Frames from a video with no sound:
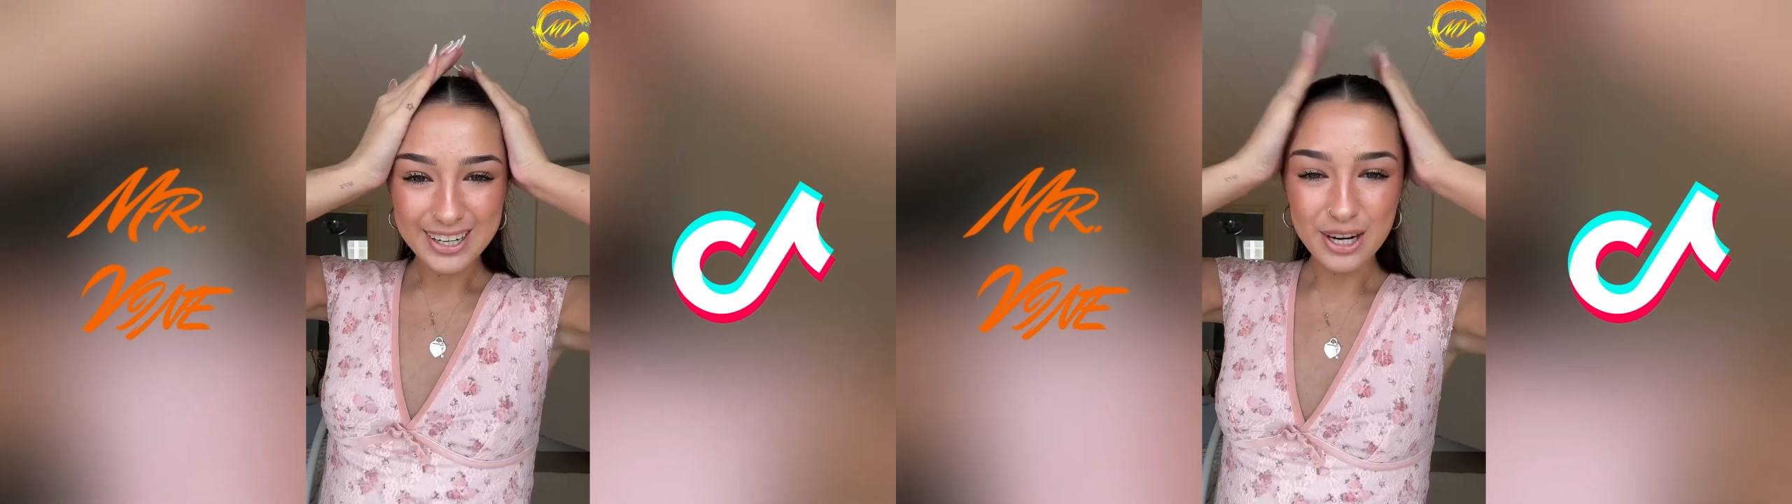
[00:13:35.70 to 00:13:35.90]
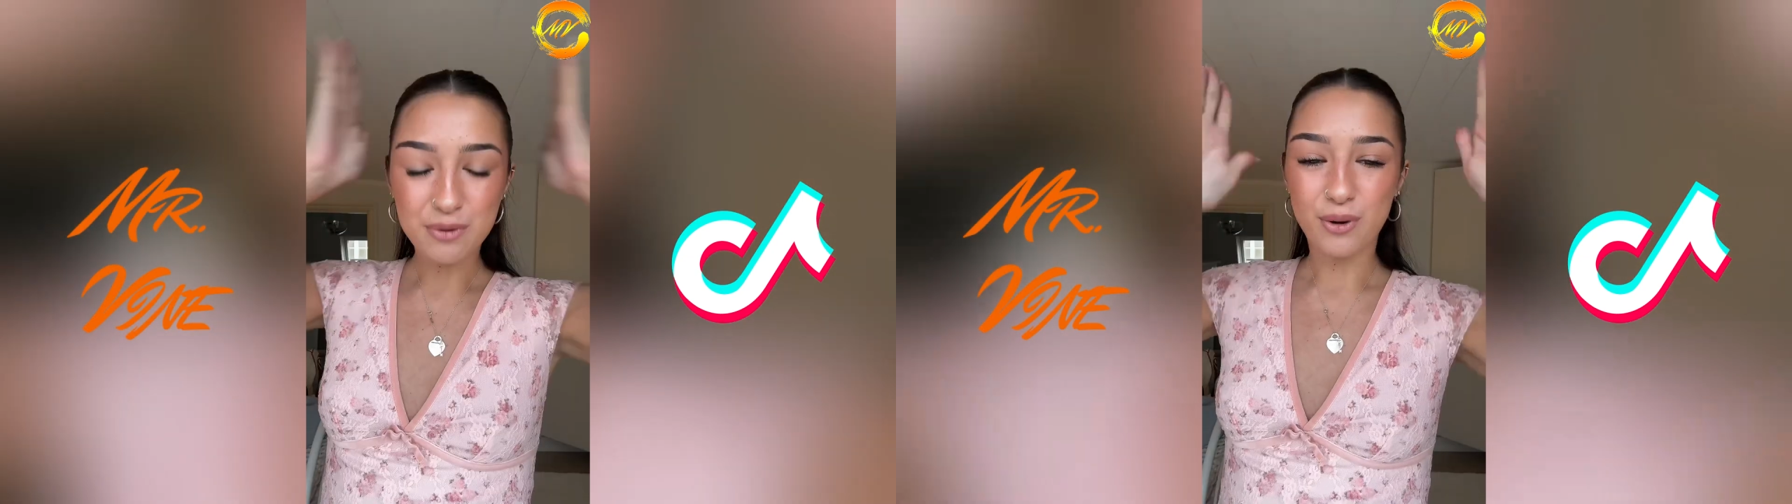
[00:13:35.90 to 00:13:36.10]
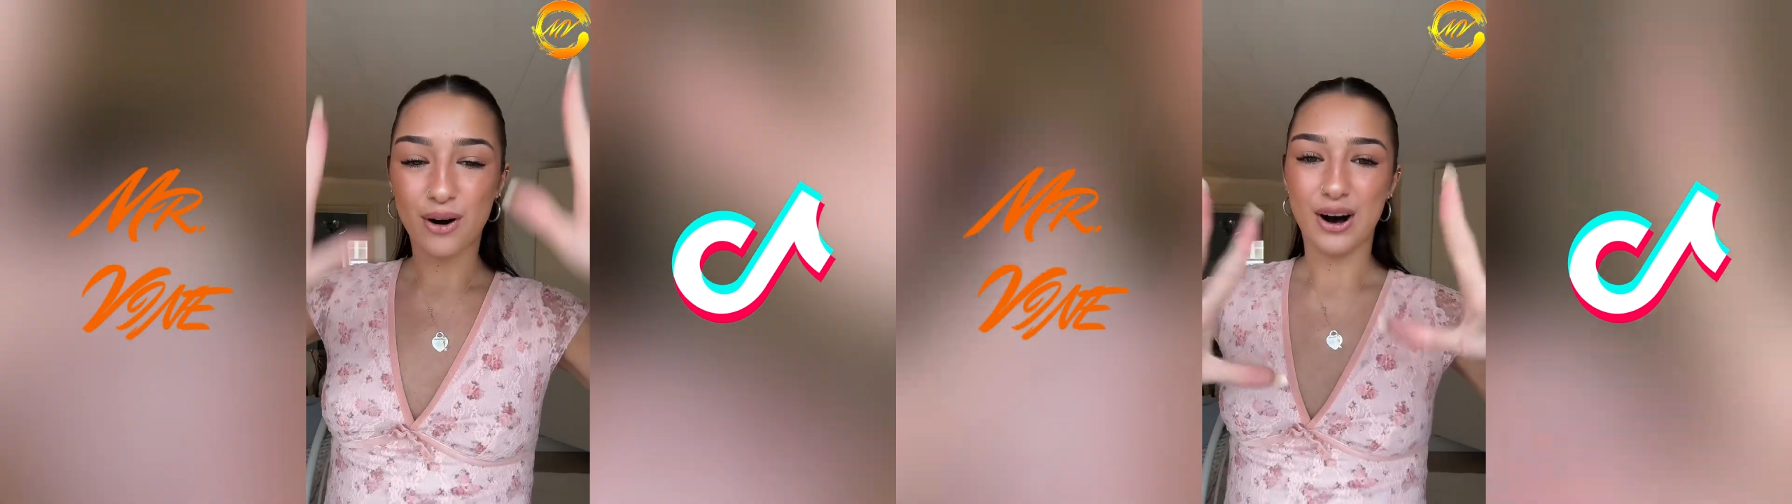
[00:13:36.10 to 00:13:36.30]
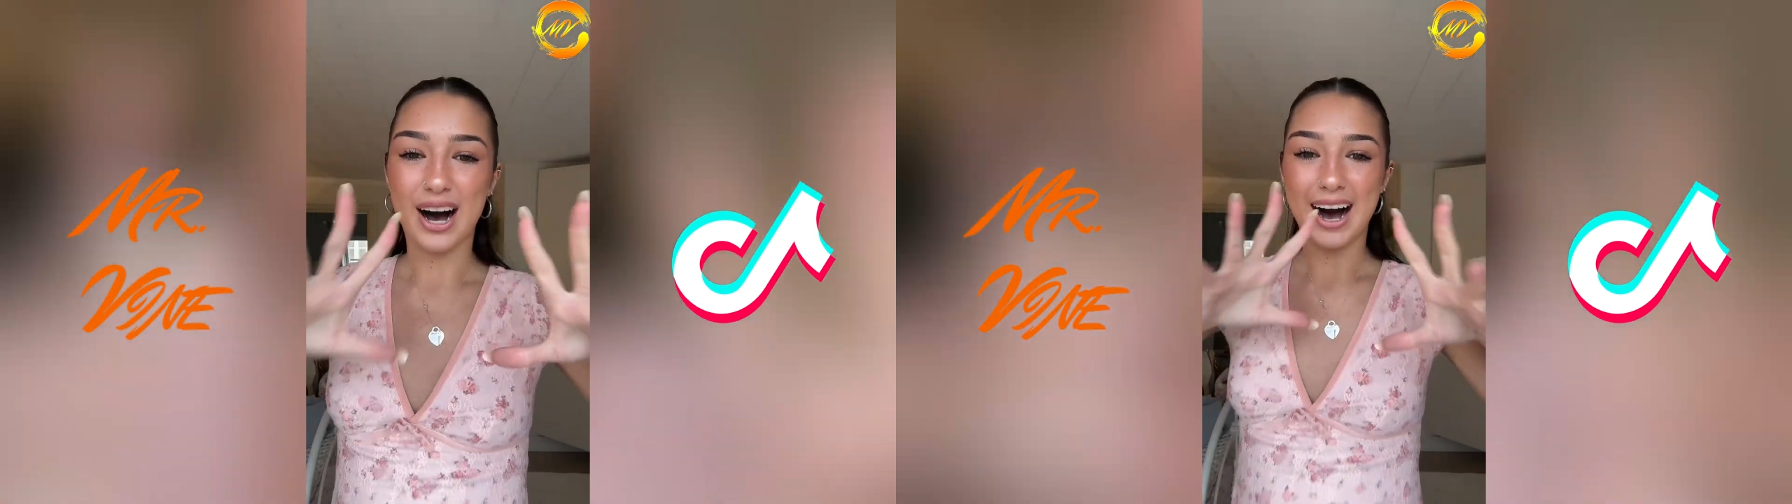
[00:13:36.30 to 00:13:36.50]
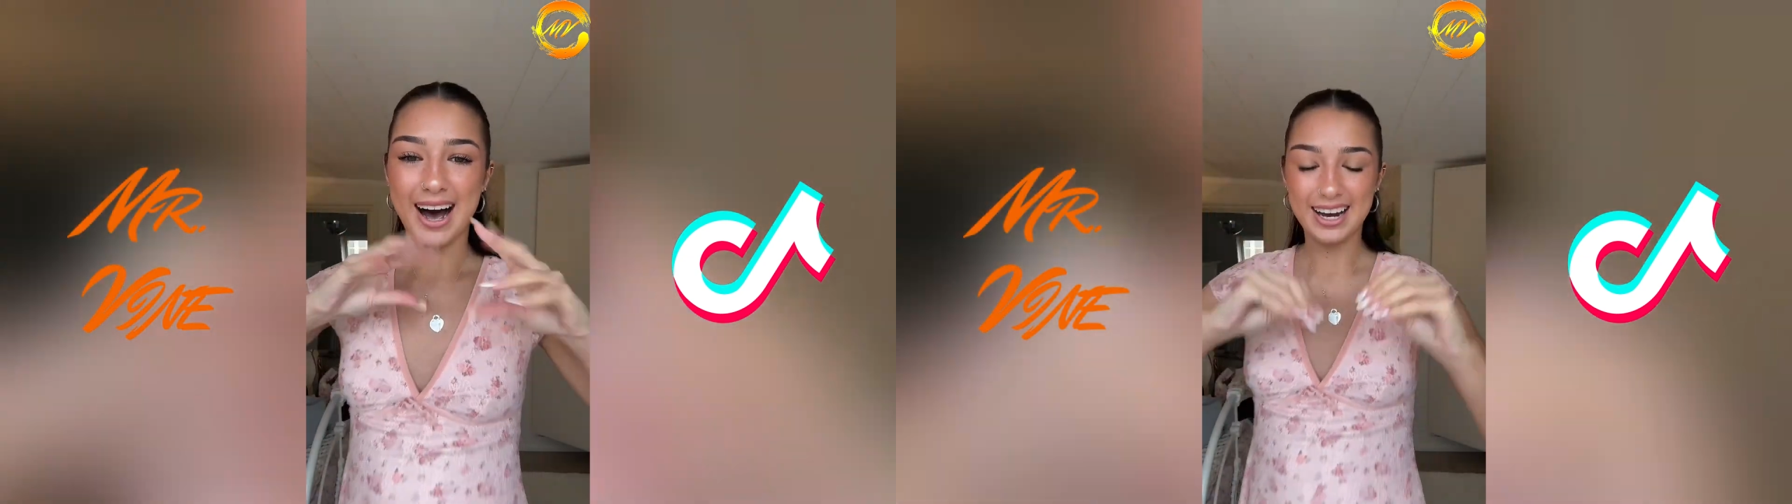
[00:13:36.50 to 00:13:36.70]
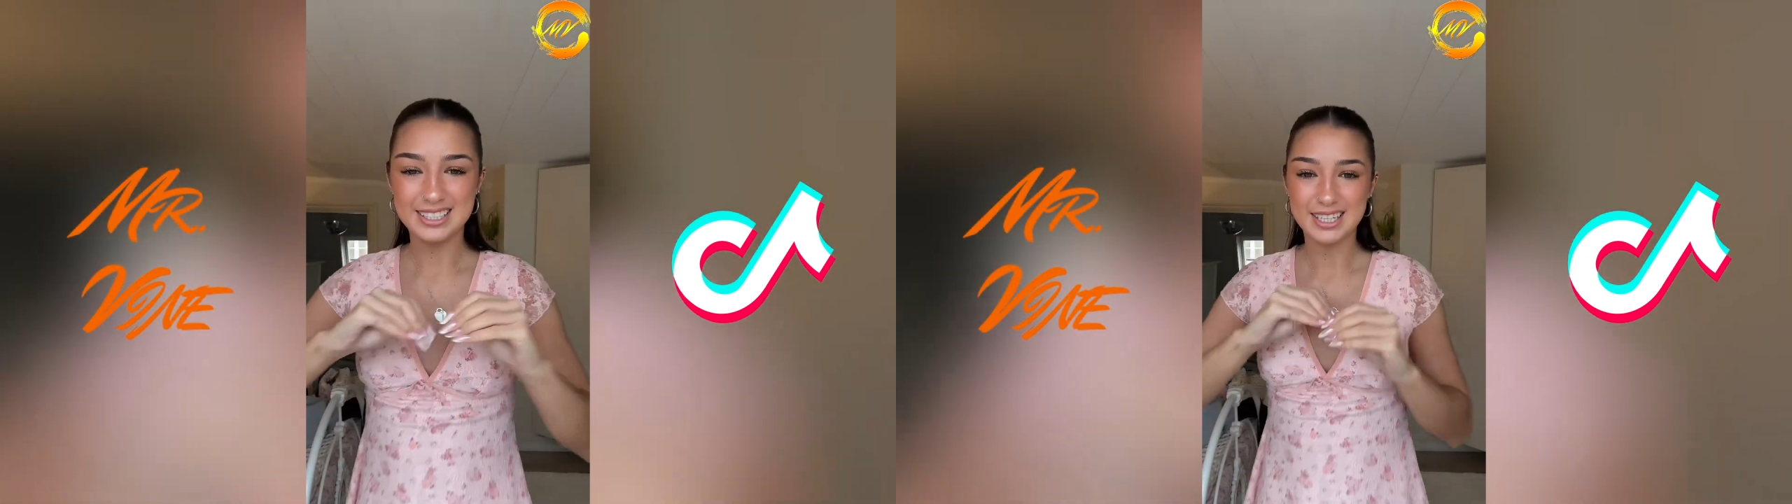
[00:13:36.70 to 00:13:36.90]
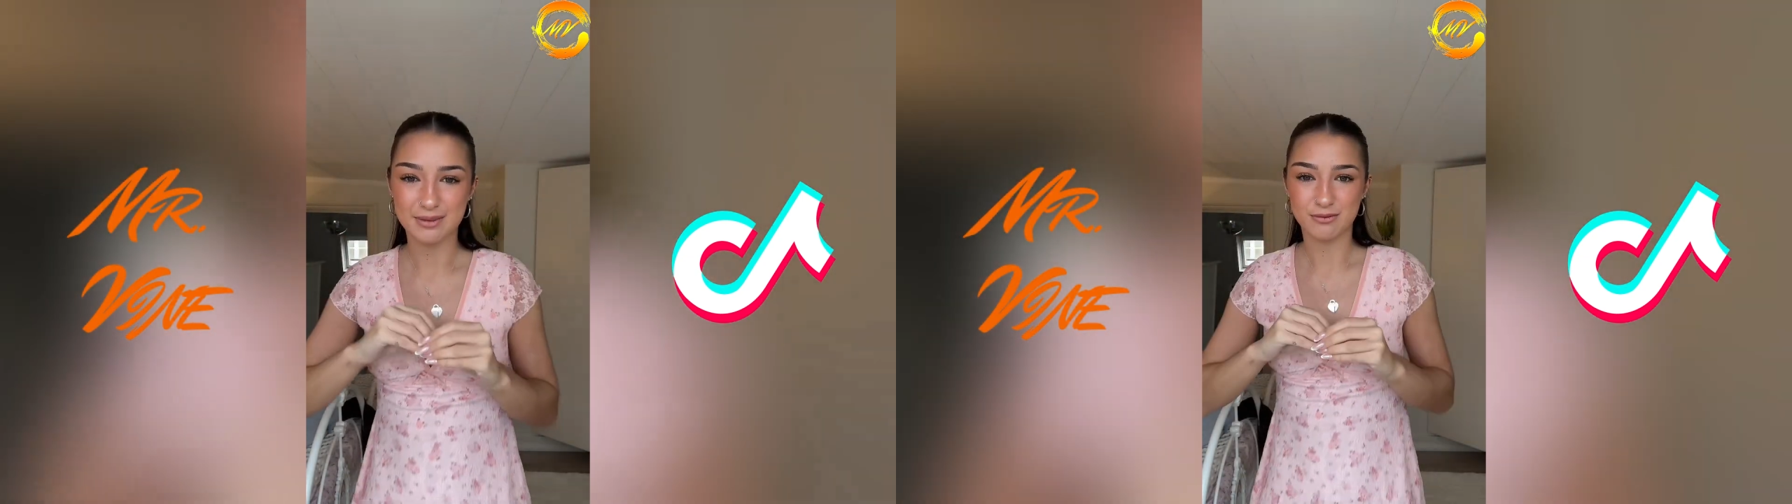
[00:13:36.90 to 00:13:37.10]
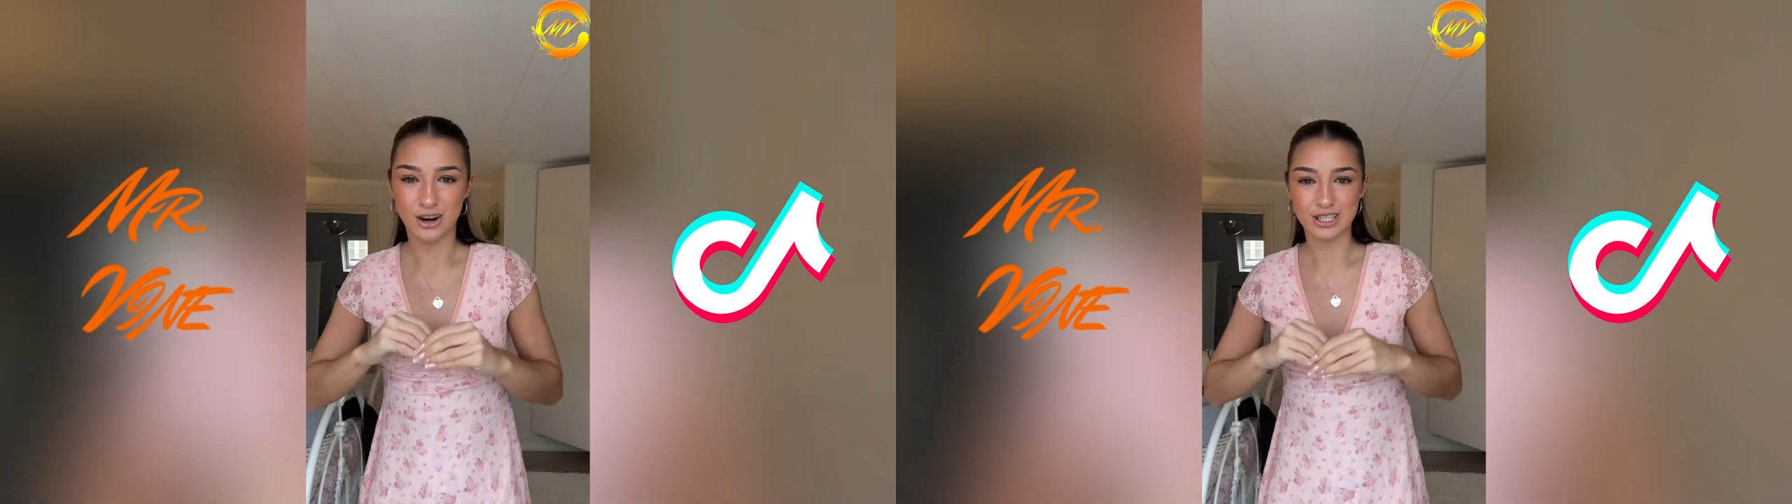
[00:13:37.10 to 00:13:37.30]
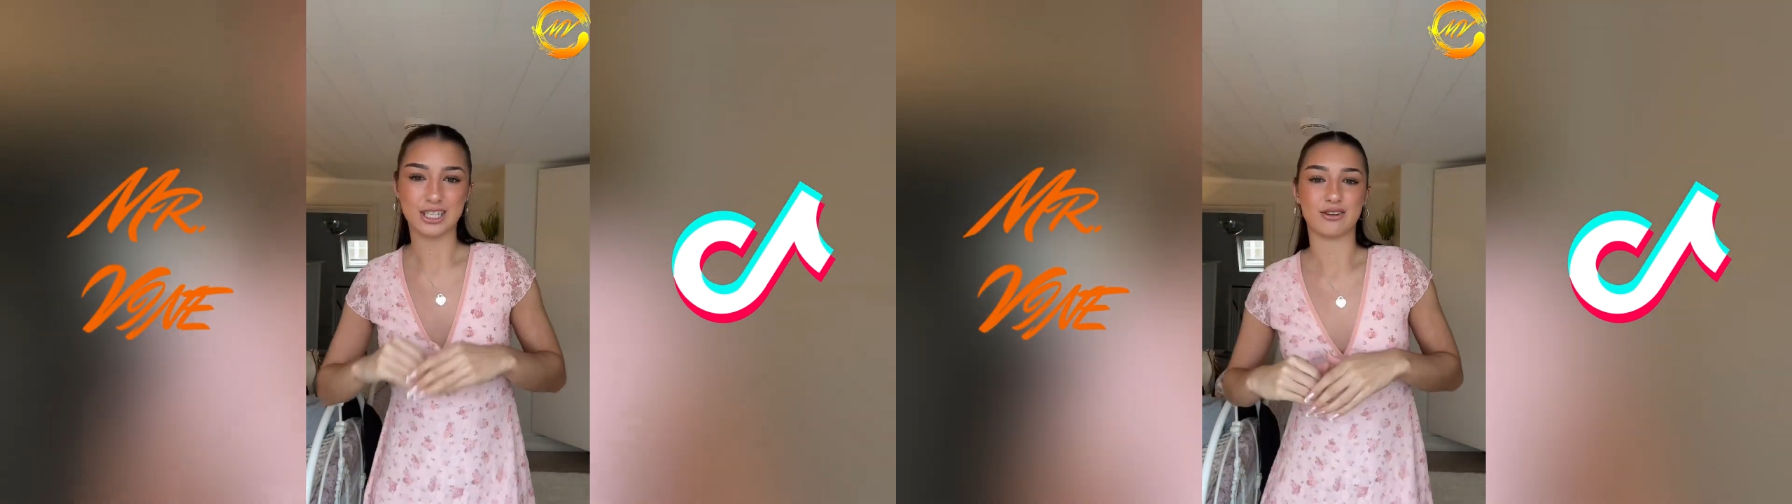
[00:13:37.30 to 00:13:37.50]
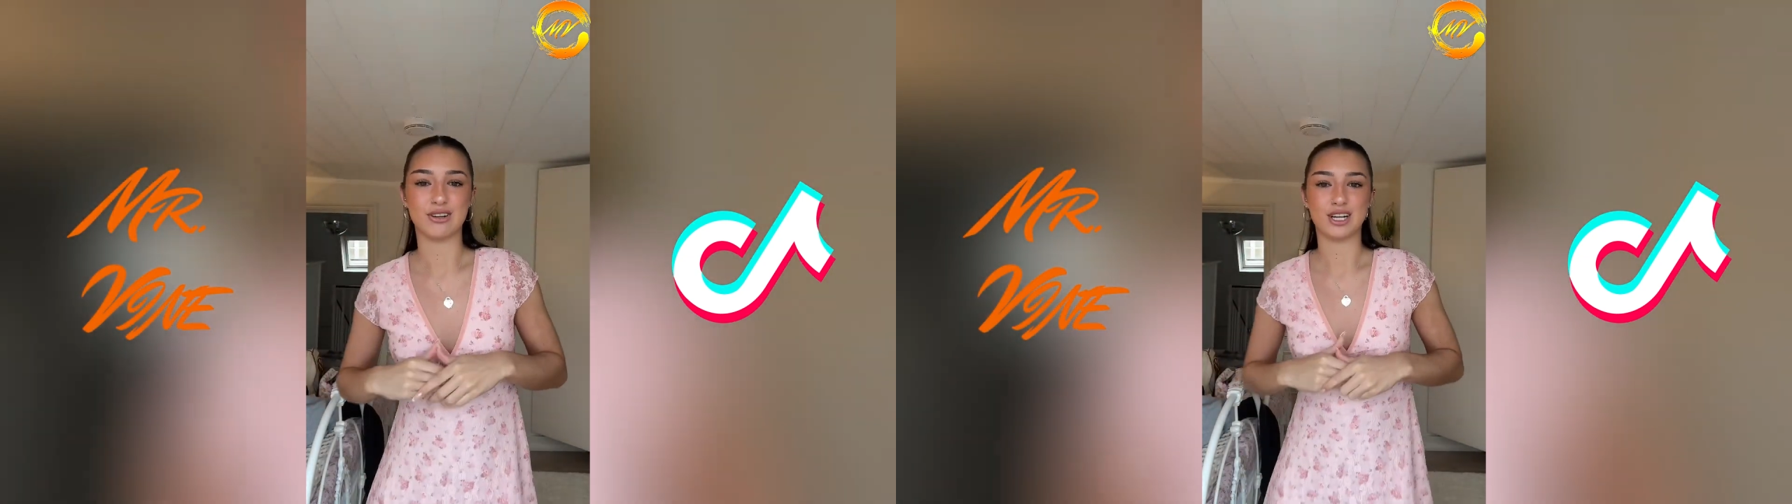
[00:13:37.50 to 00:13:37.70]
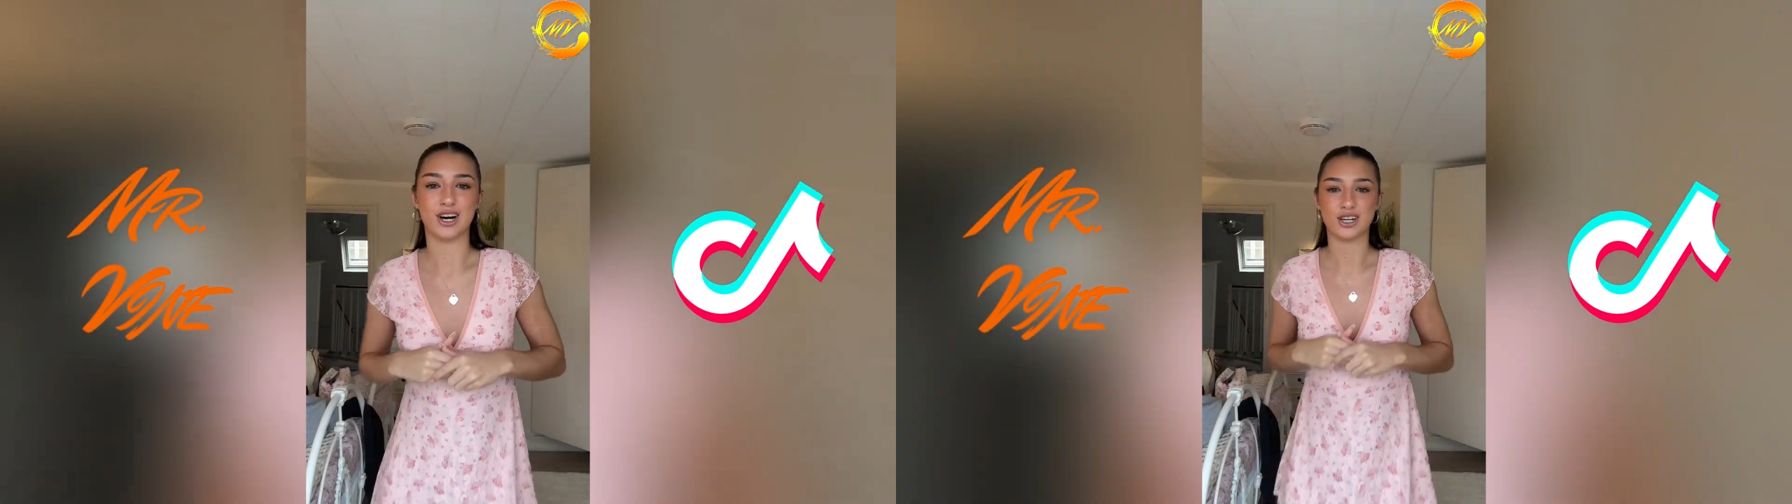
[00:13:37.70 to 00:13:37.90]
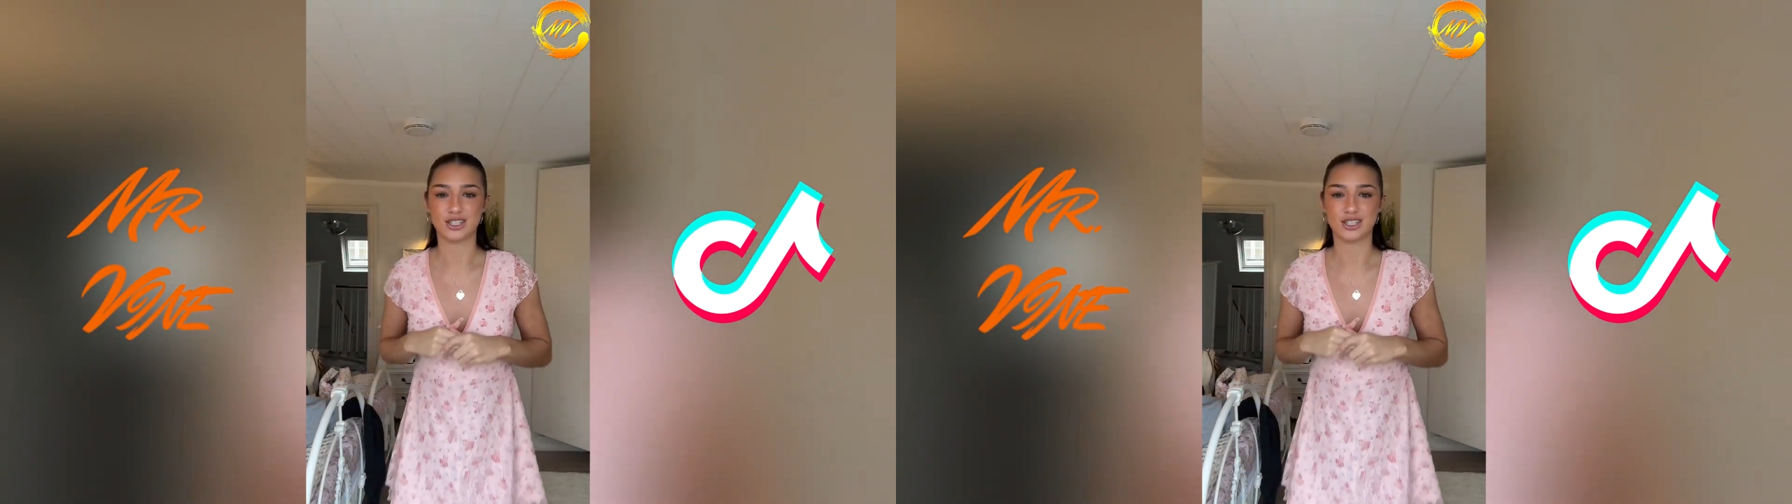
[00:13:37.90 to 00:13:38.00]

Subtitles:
You know what? I actually am finding it really hard